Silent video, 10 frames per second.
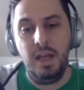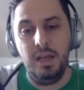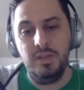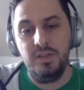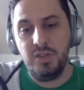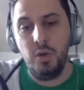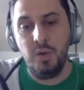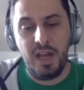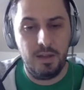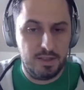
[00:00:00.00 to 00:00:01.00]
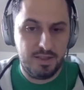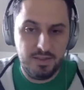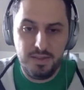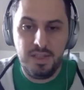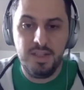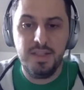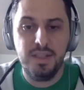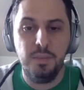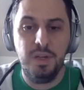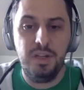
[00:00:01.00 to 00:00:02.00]
And so when Alex needed
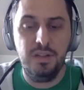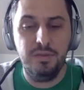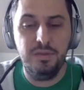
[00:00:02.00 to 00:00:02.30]
somebody